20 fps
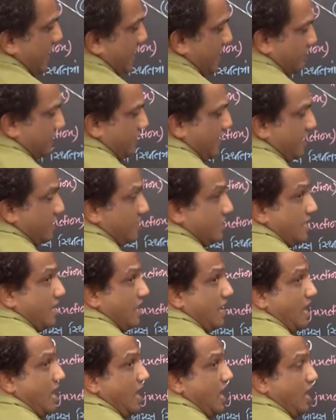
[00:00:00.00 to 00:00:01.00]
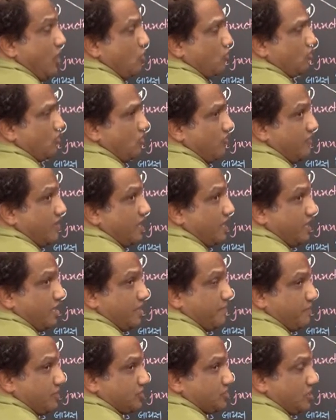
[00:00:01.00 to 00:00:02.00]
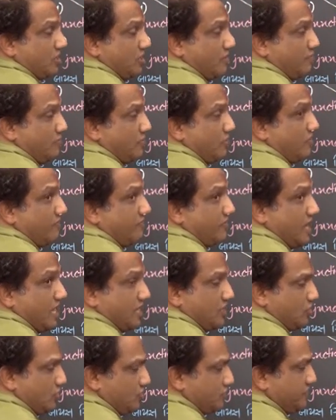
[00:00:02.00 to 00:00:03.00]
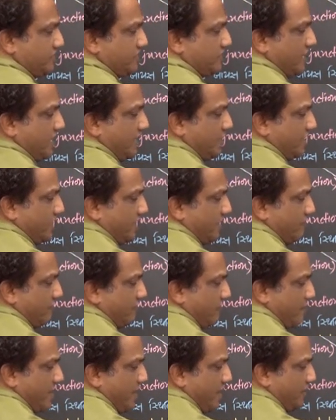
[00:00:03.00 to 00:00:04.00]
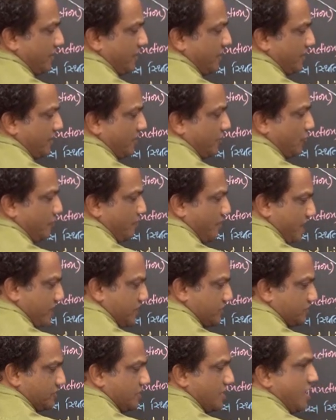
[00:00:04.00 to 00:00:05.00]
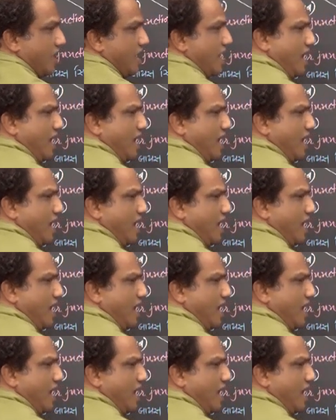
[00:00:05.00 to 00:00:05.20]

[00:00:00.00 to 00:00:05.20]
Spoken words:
And then out of 100% number of electrons which are entering from emitter into base,